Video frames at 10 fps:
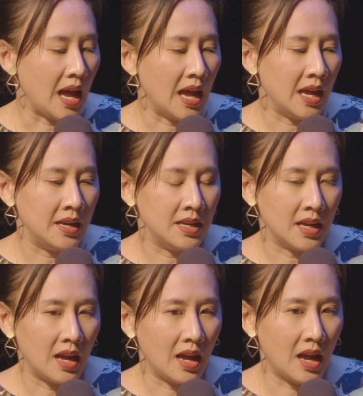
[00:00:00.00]
And
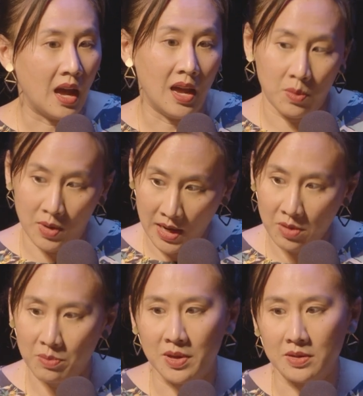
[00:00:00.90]
I went
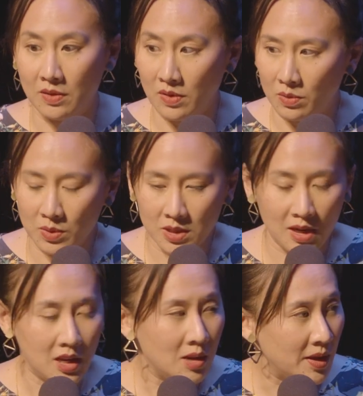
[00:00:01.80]
out because everyone was
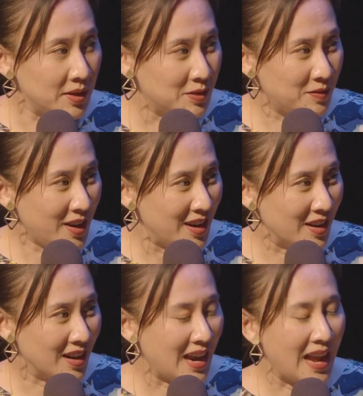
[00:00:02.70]
talking about this
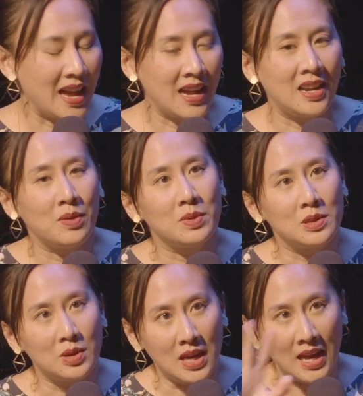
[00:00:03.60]
fire. And I was
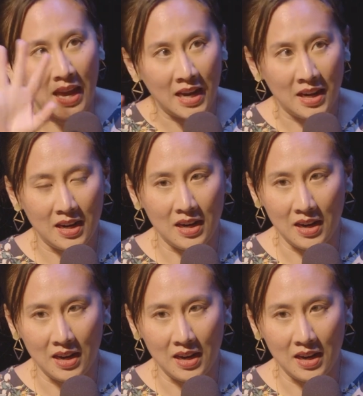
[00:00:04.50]
looking at it.